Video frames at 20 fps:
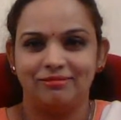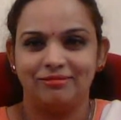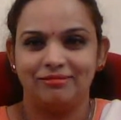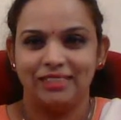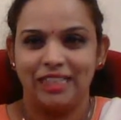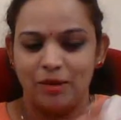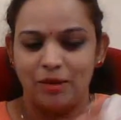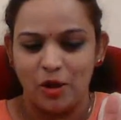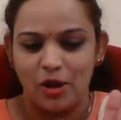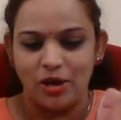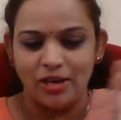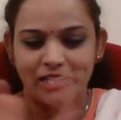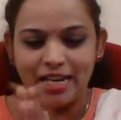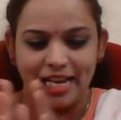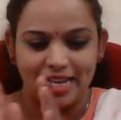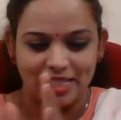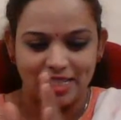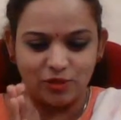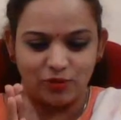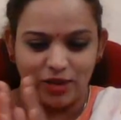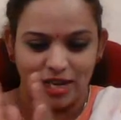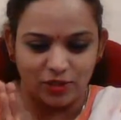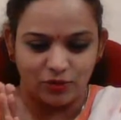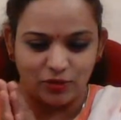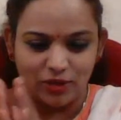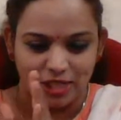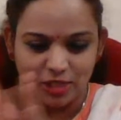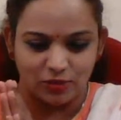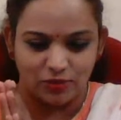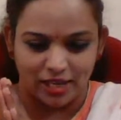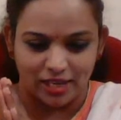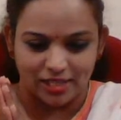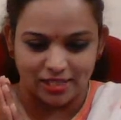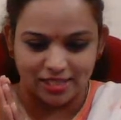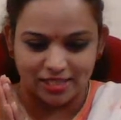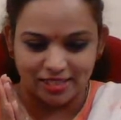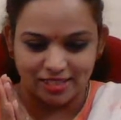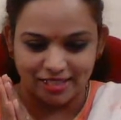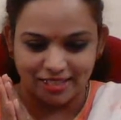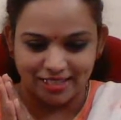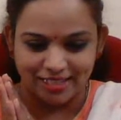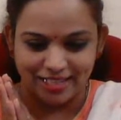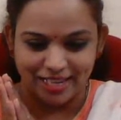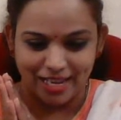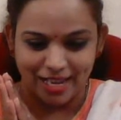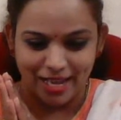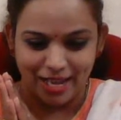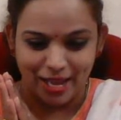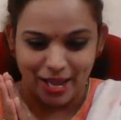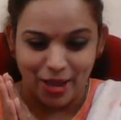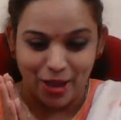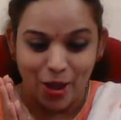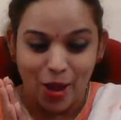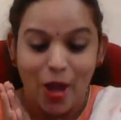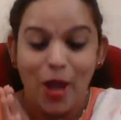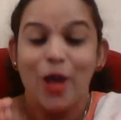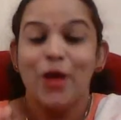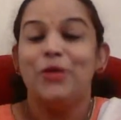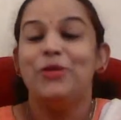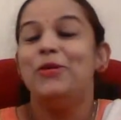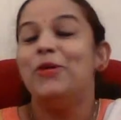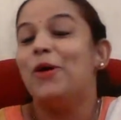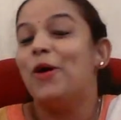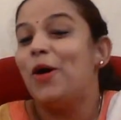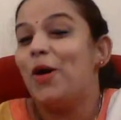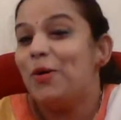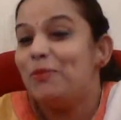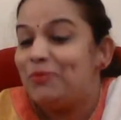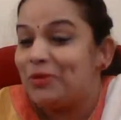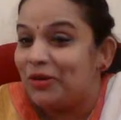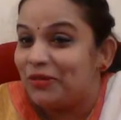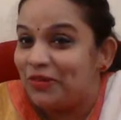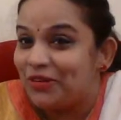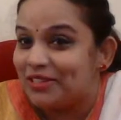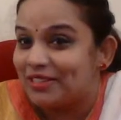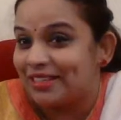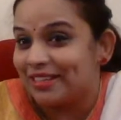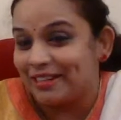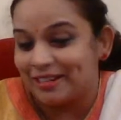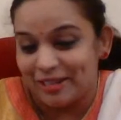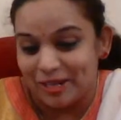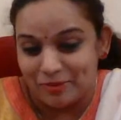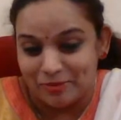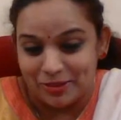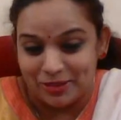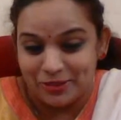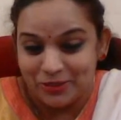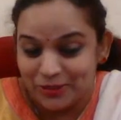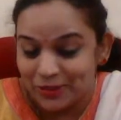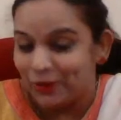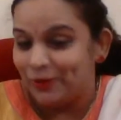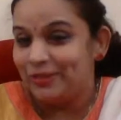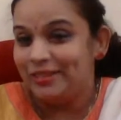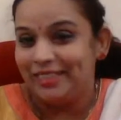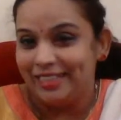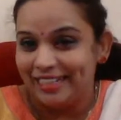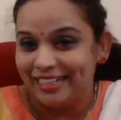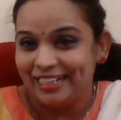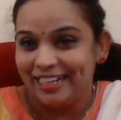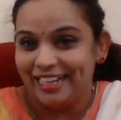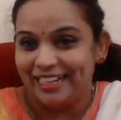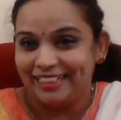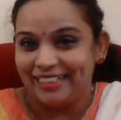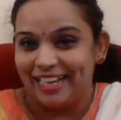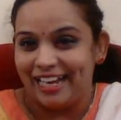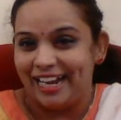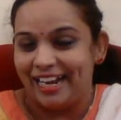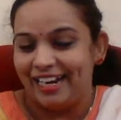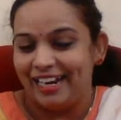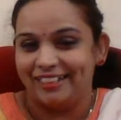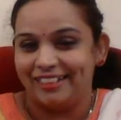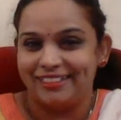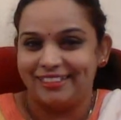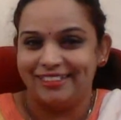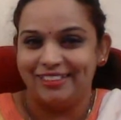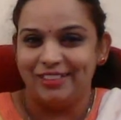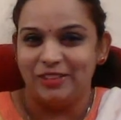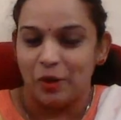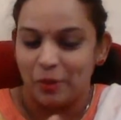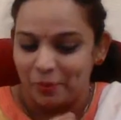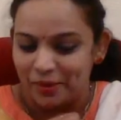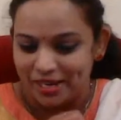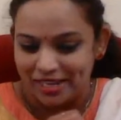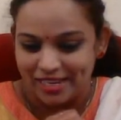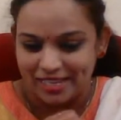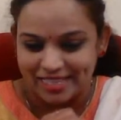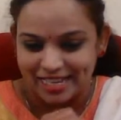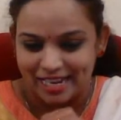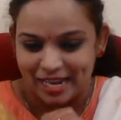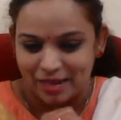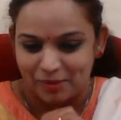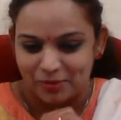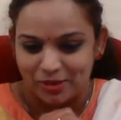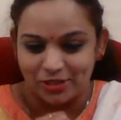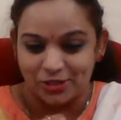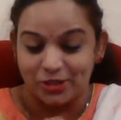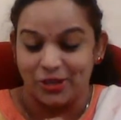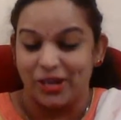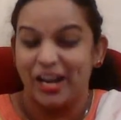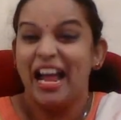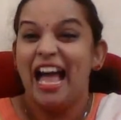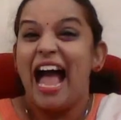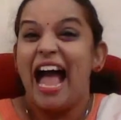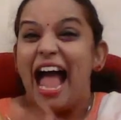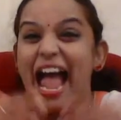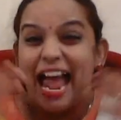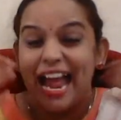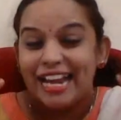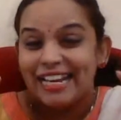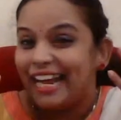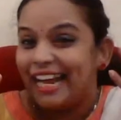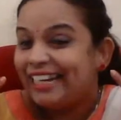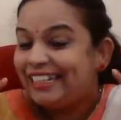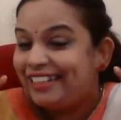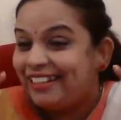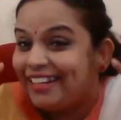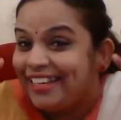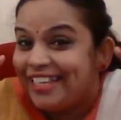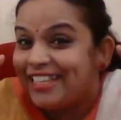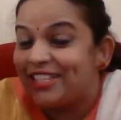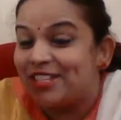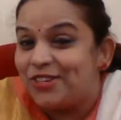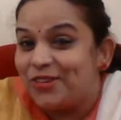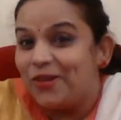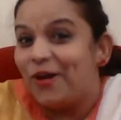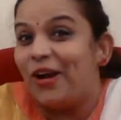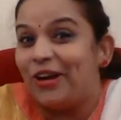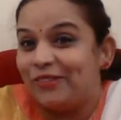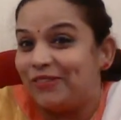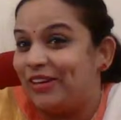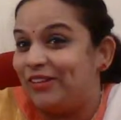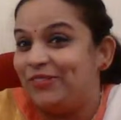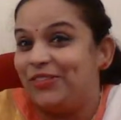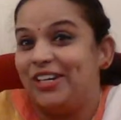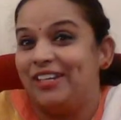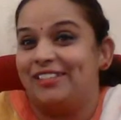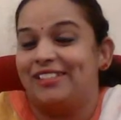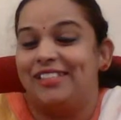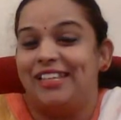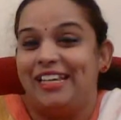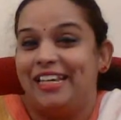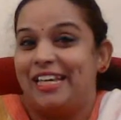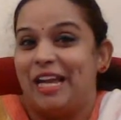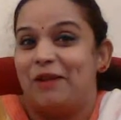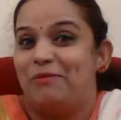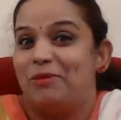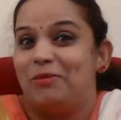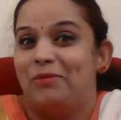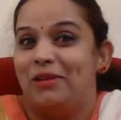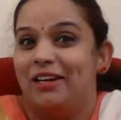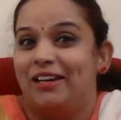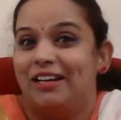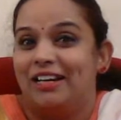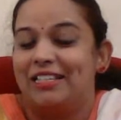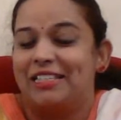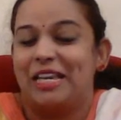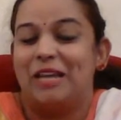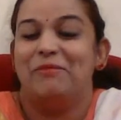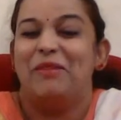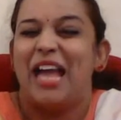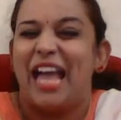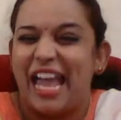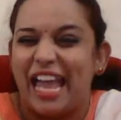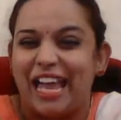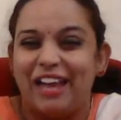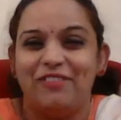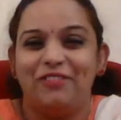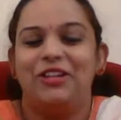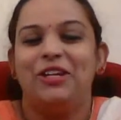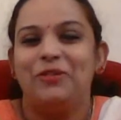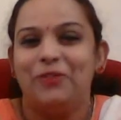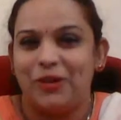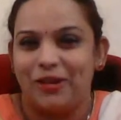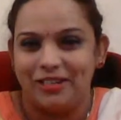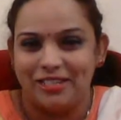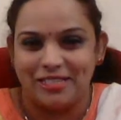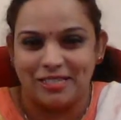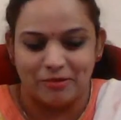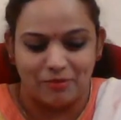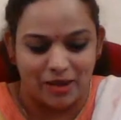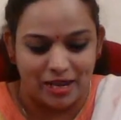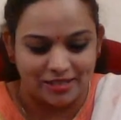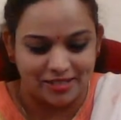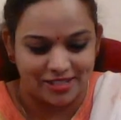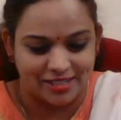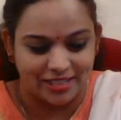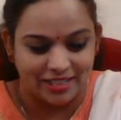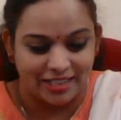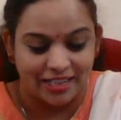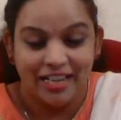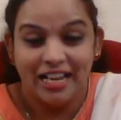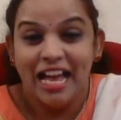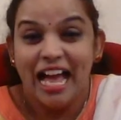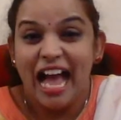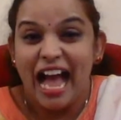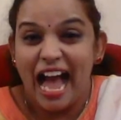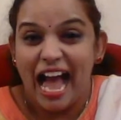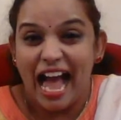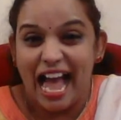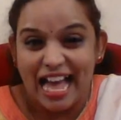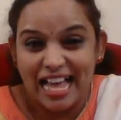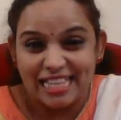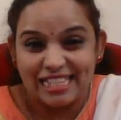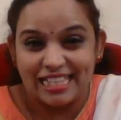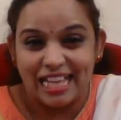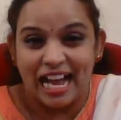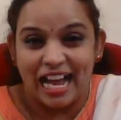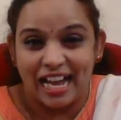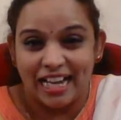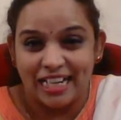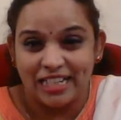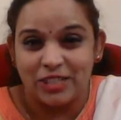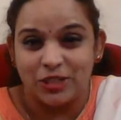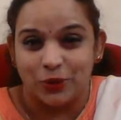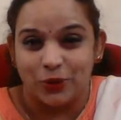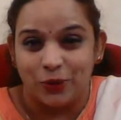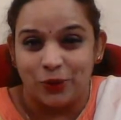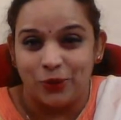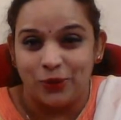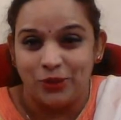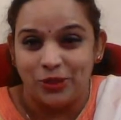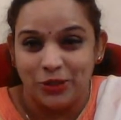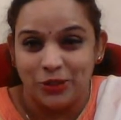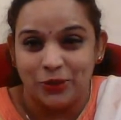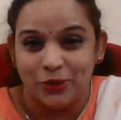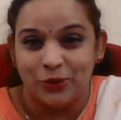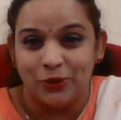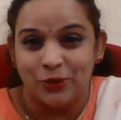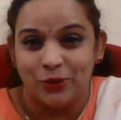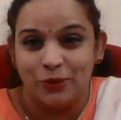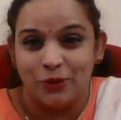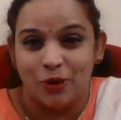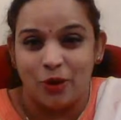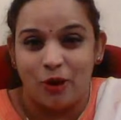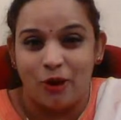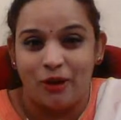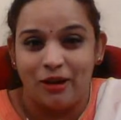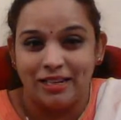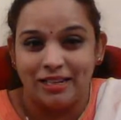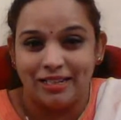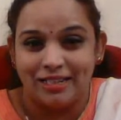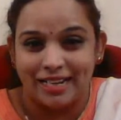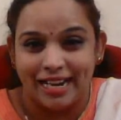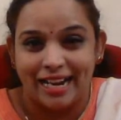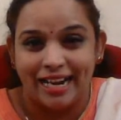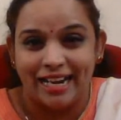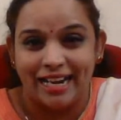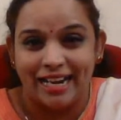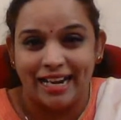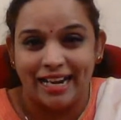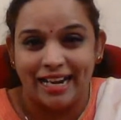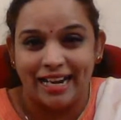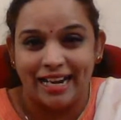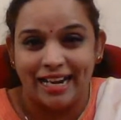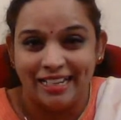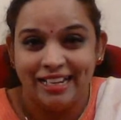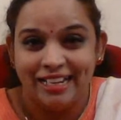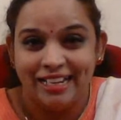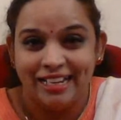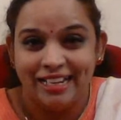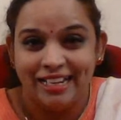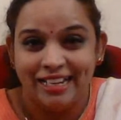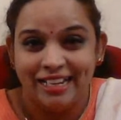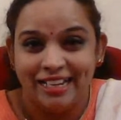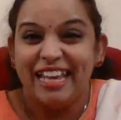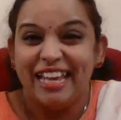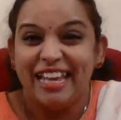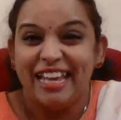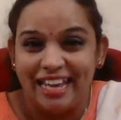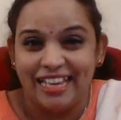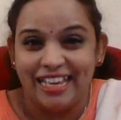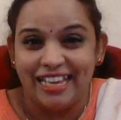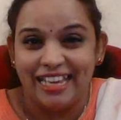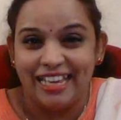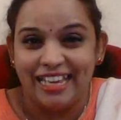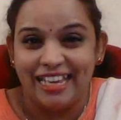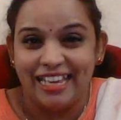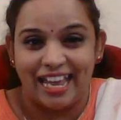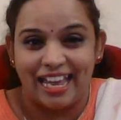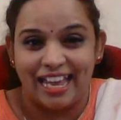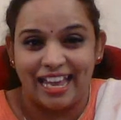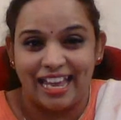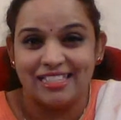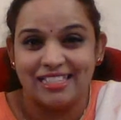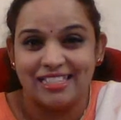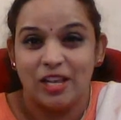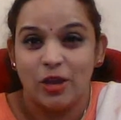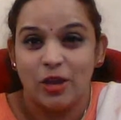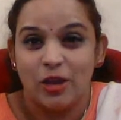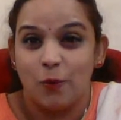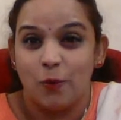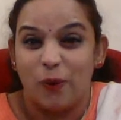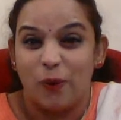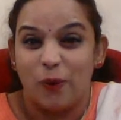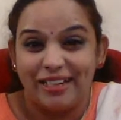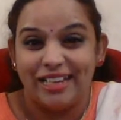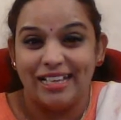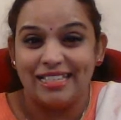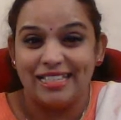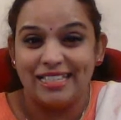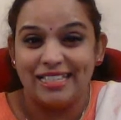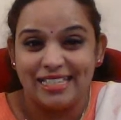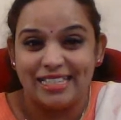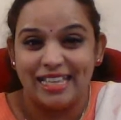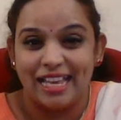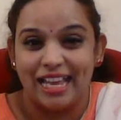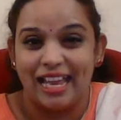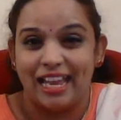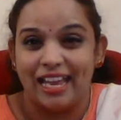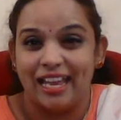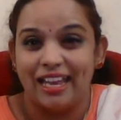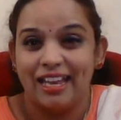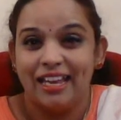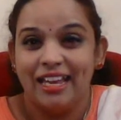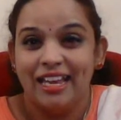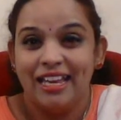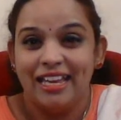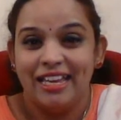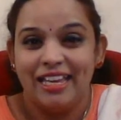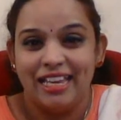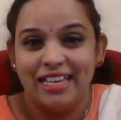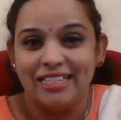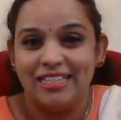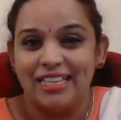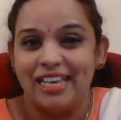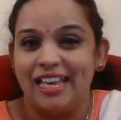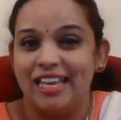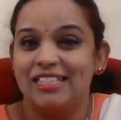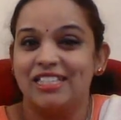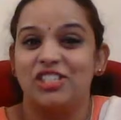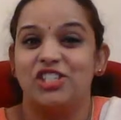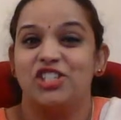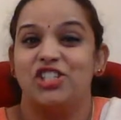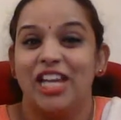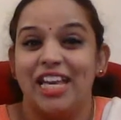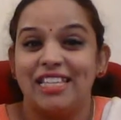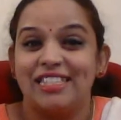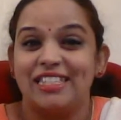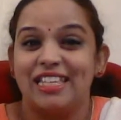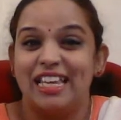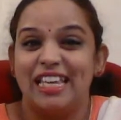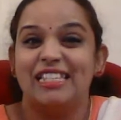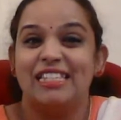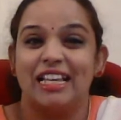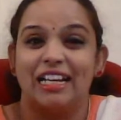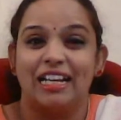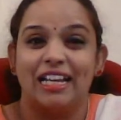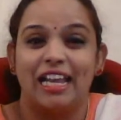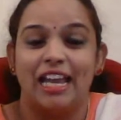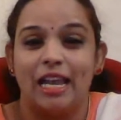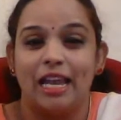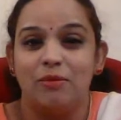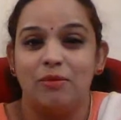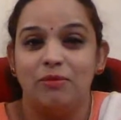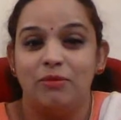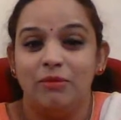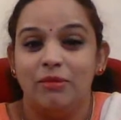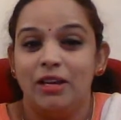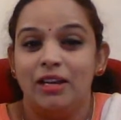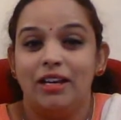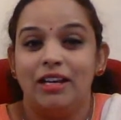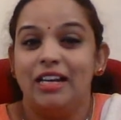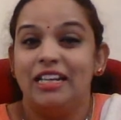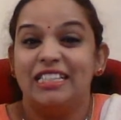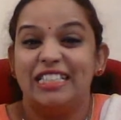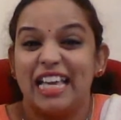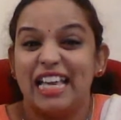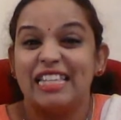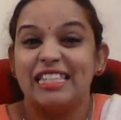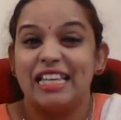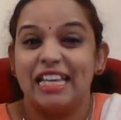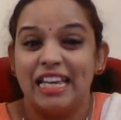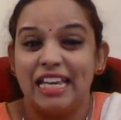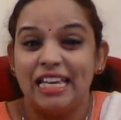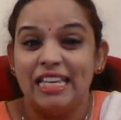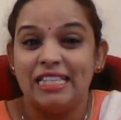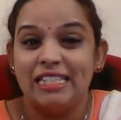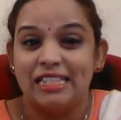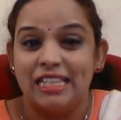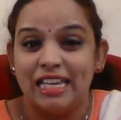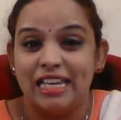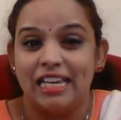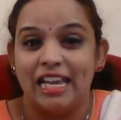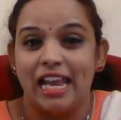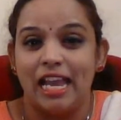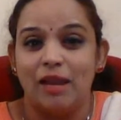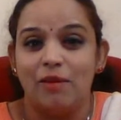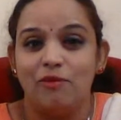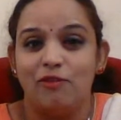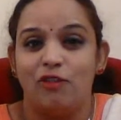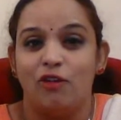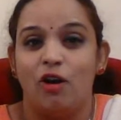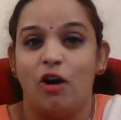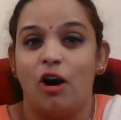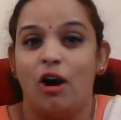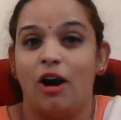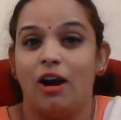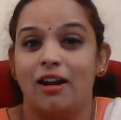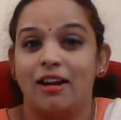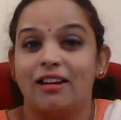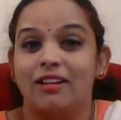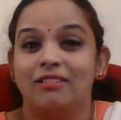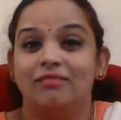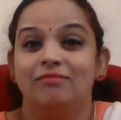Come on guys. Fast, fast, fast. No, Professor Raman. Don't think like that. Nobody is an amateur. And at least not when we are seeing Capablanca's game. Everyone is a master. As I told you already, he says, what does he say? He says chess is a game. Chess is the game for